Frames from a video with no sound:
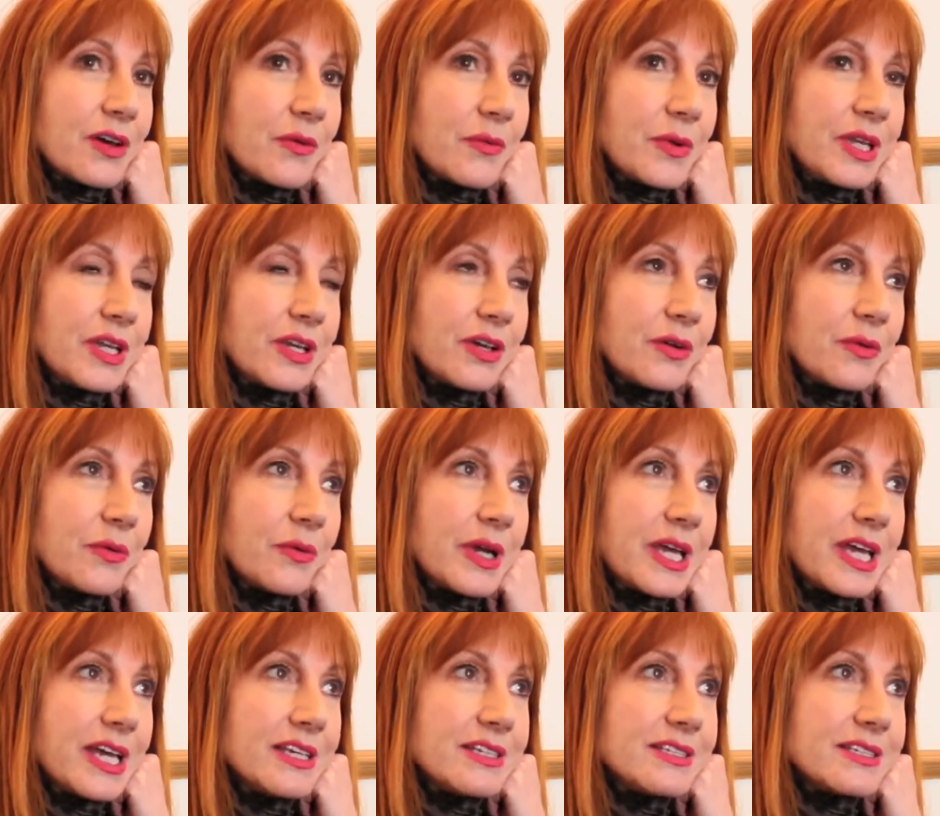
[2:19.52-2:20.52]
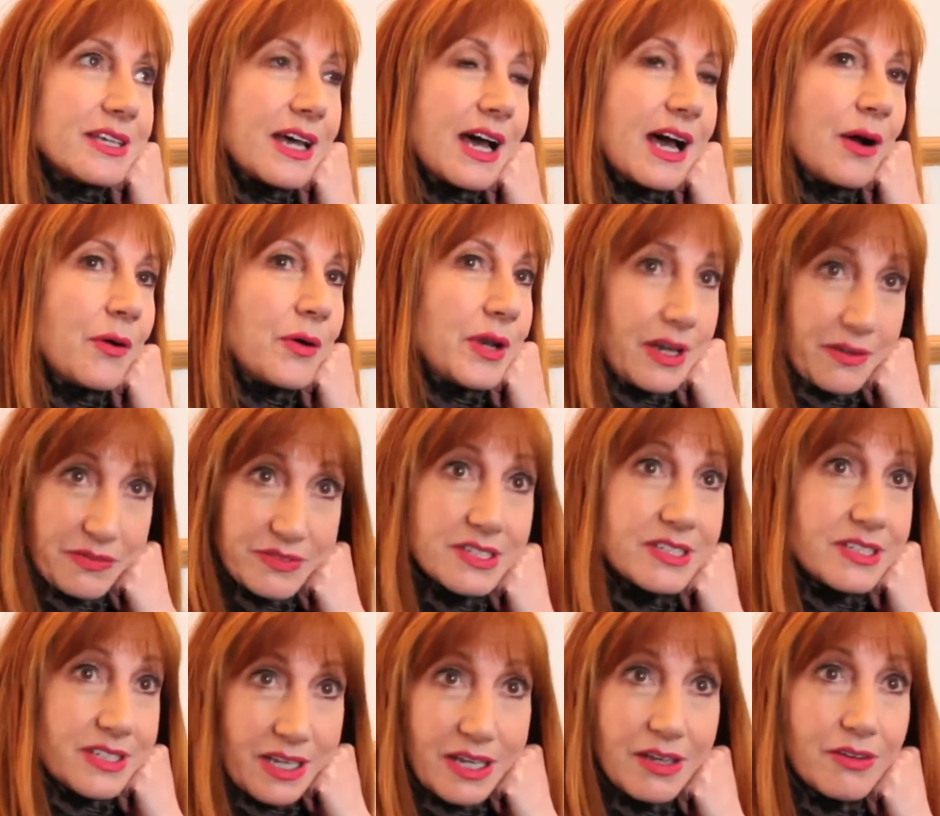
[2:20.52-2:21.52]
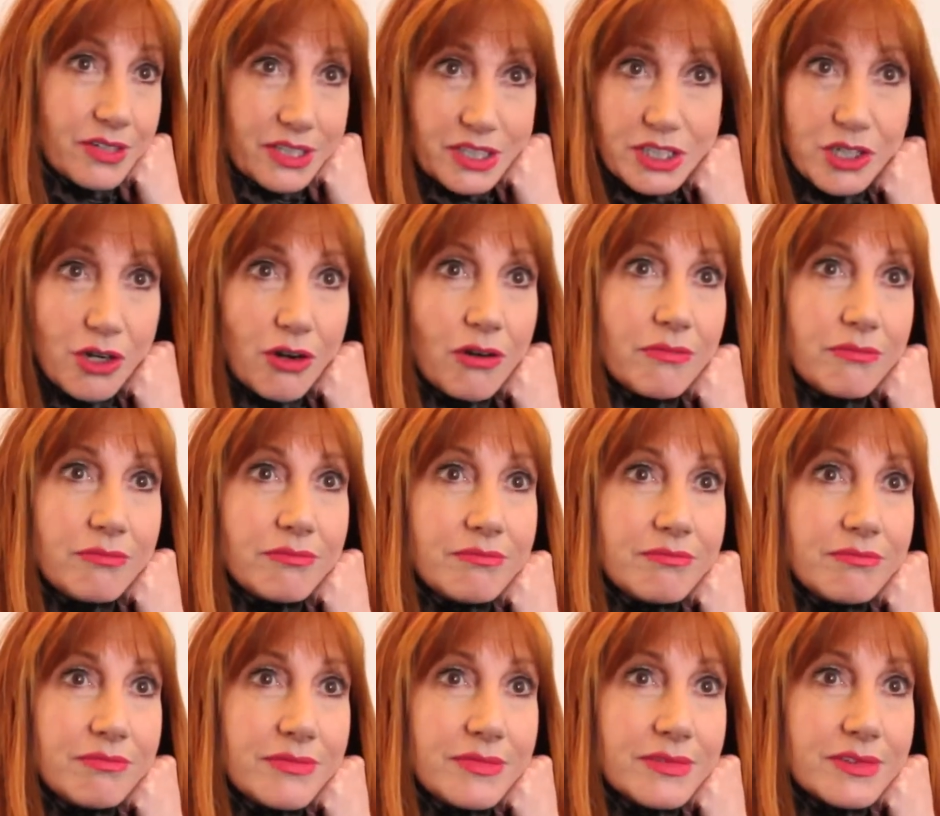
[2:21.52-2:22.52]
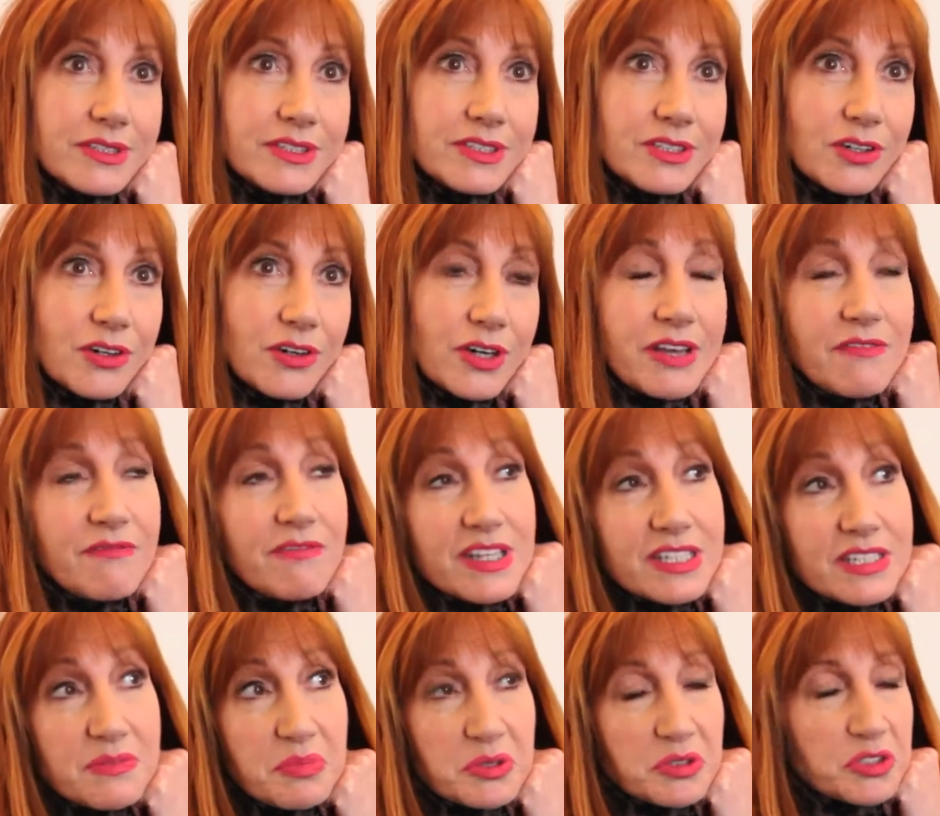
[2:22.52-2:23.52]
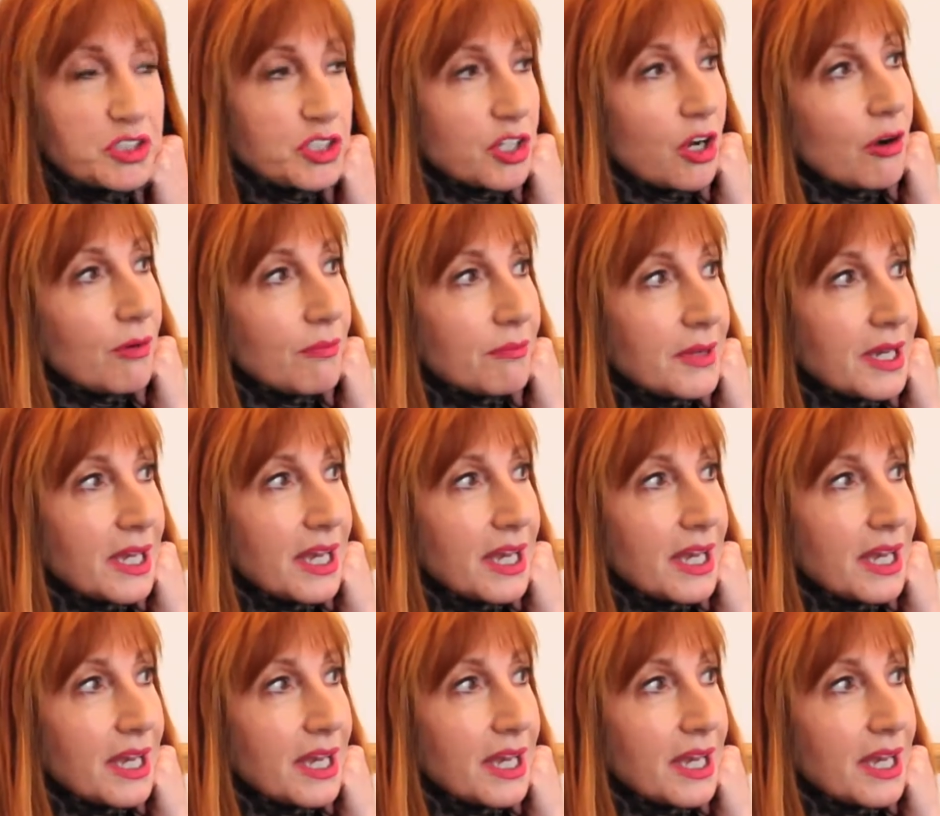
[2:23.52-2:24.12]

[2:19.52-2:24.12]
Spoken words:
we do is I would have to secret shop, so invisible shop.